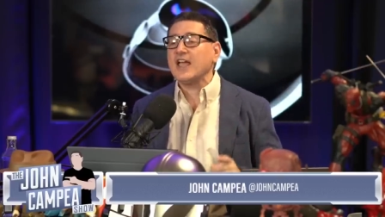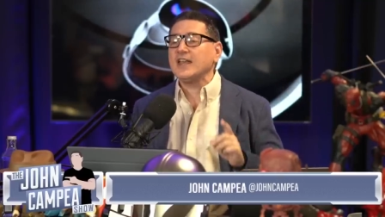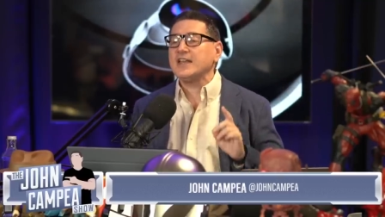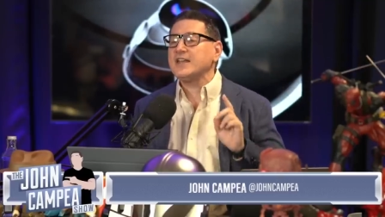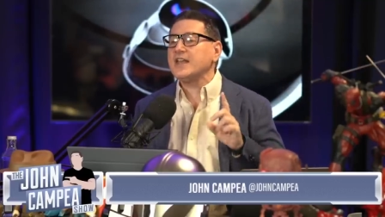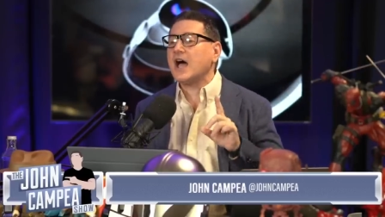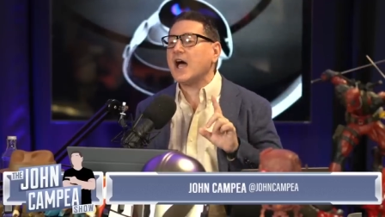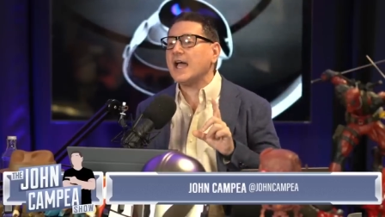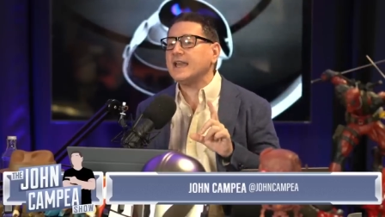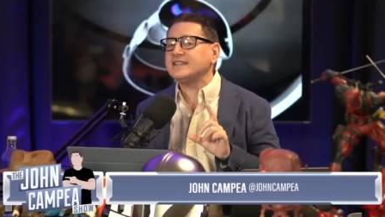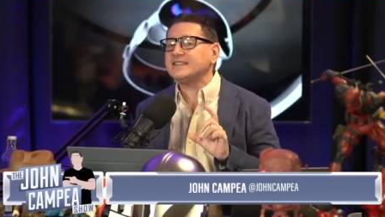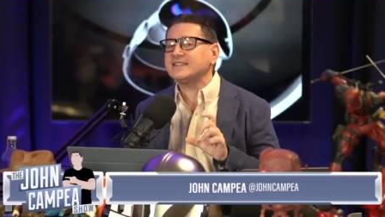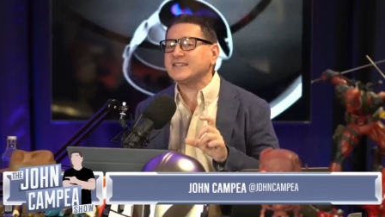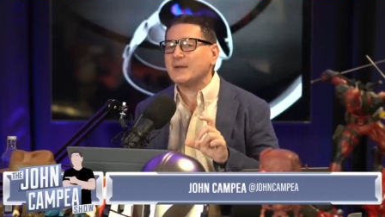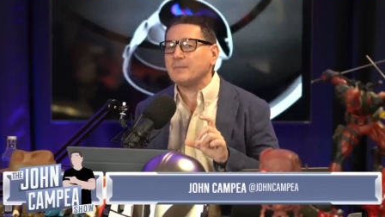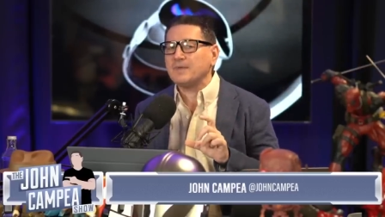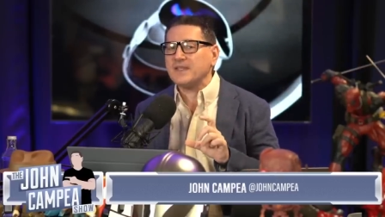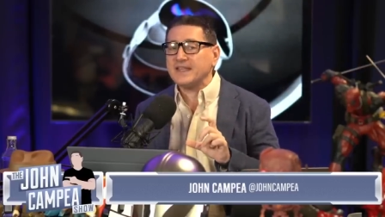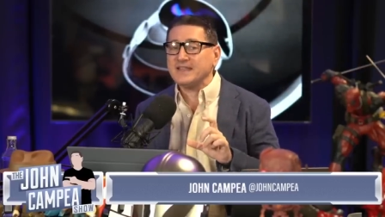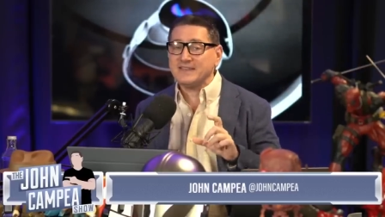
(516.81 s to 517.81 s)
not
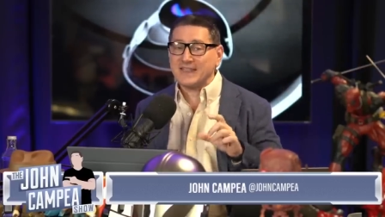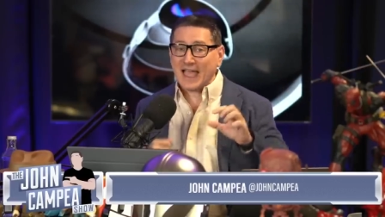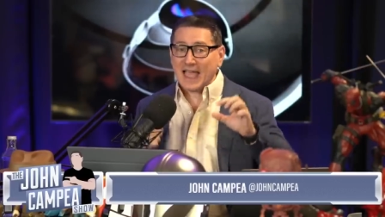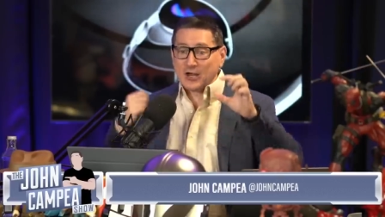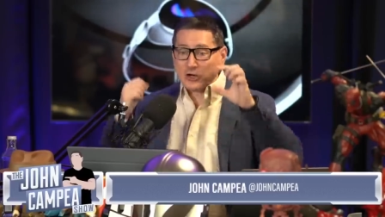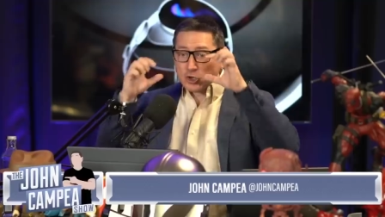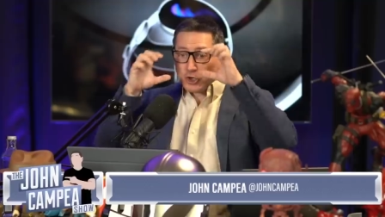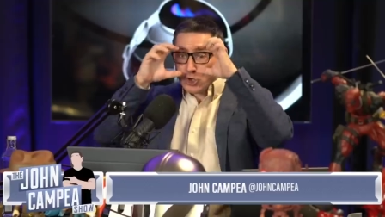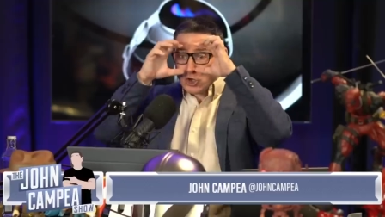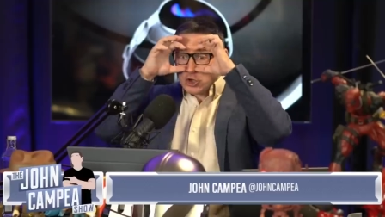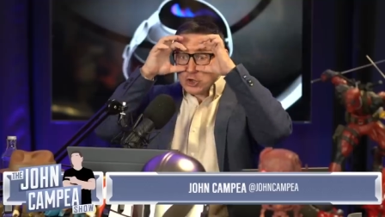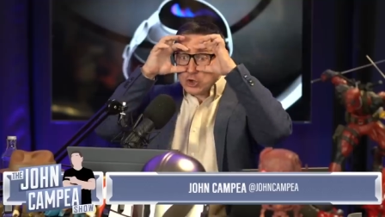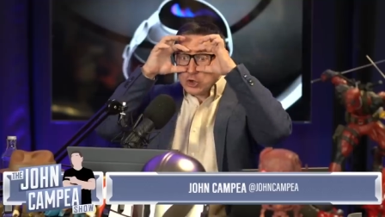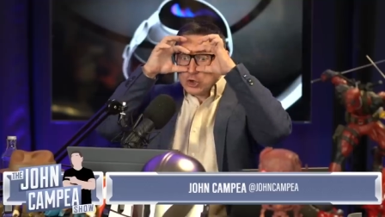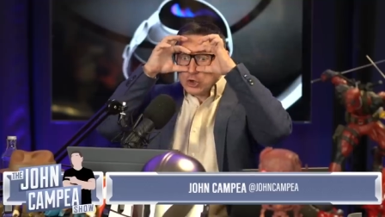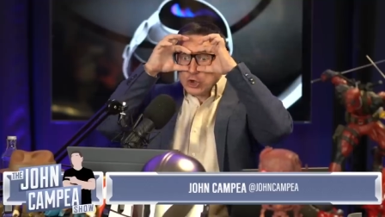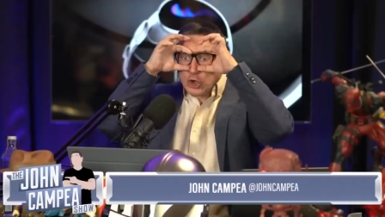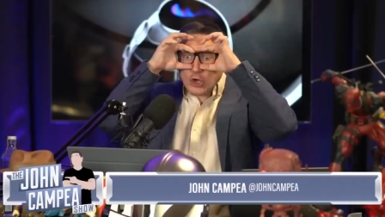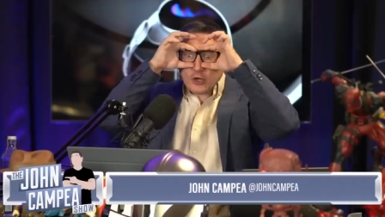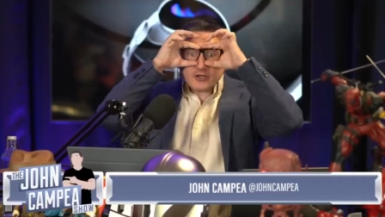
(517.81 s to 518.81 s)
something that
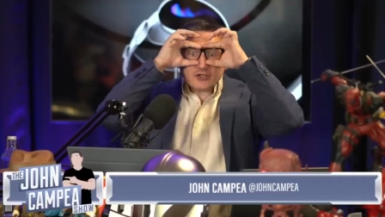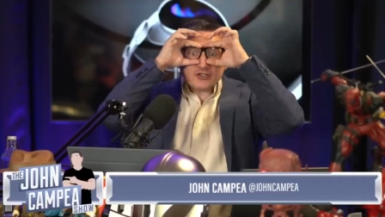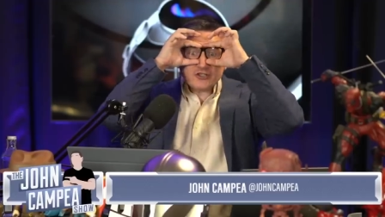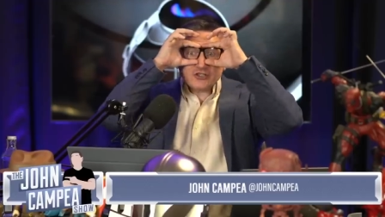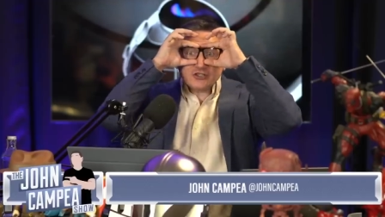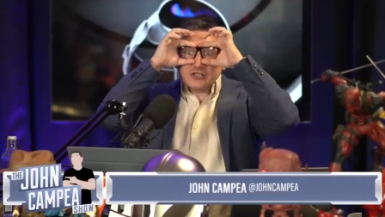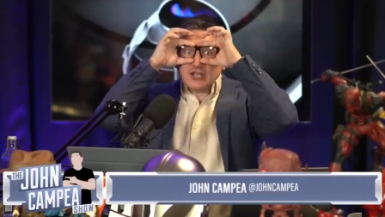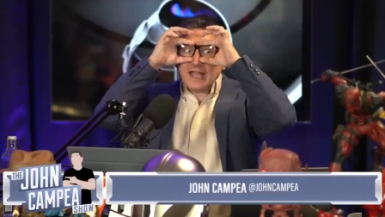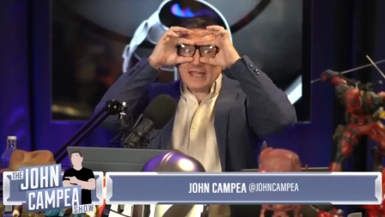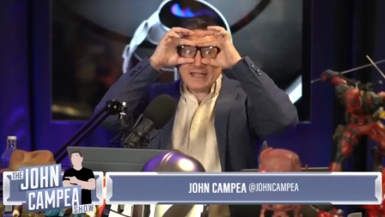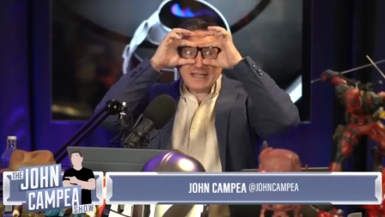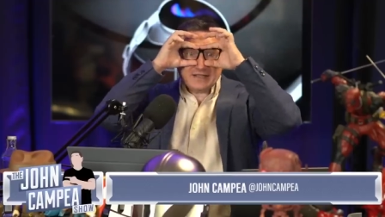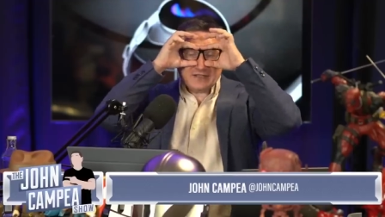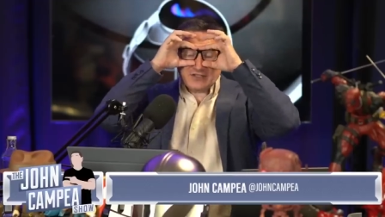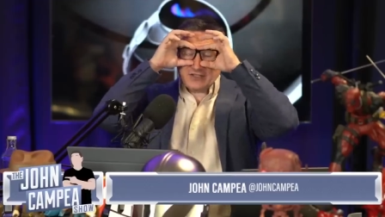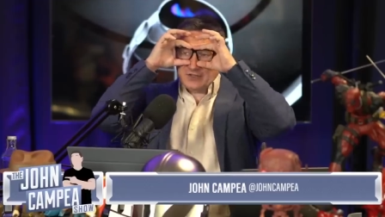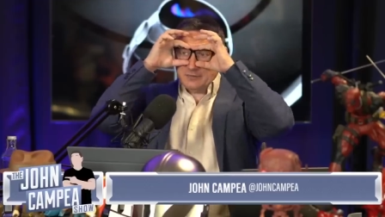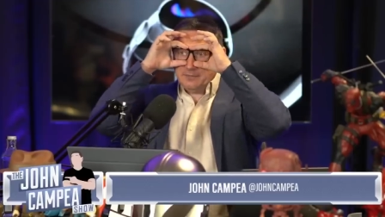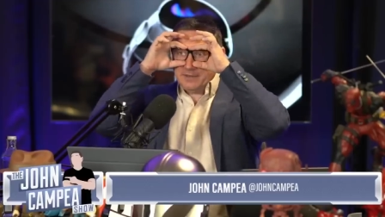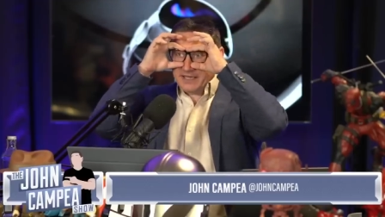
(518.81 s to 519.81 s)
looks like
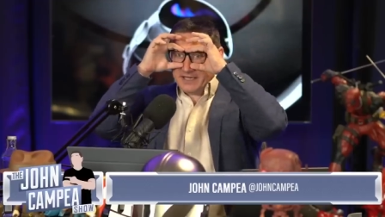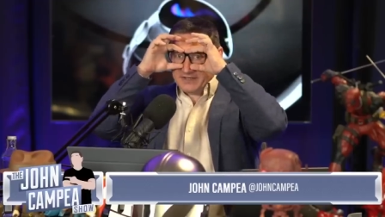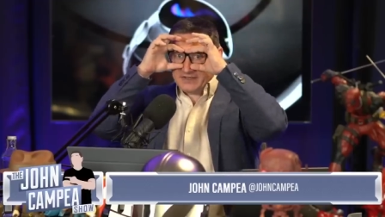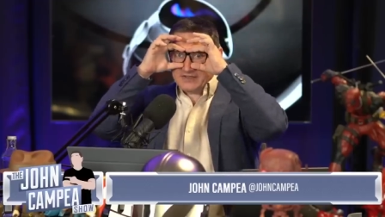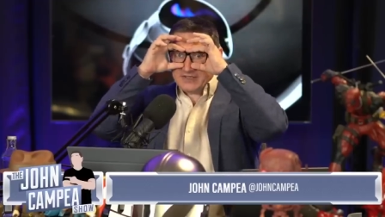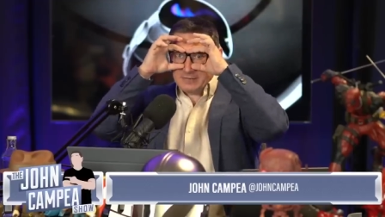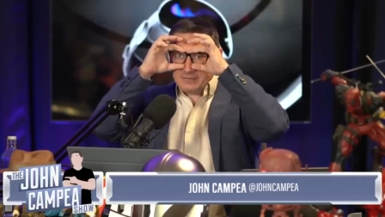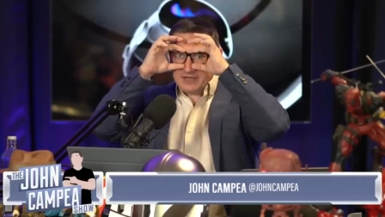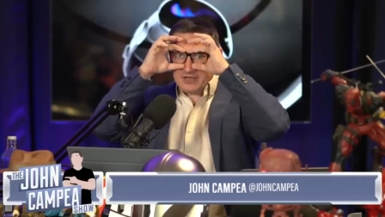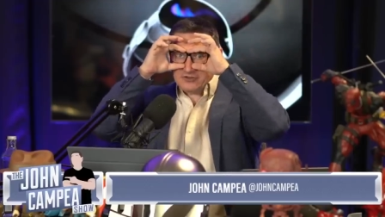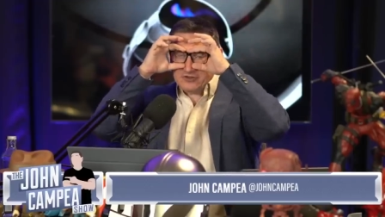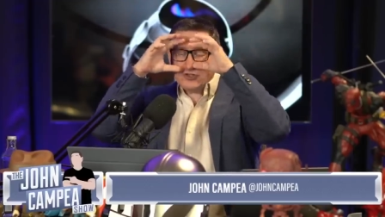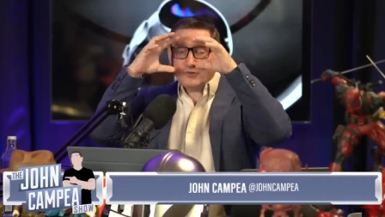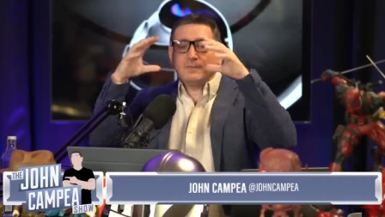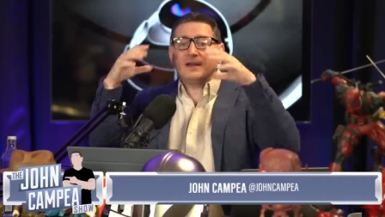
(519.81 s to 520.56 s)
it's the biggest image,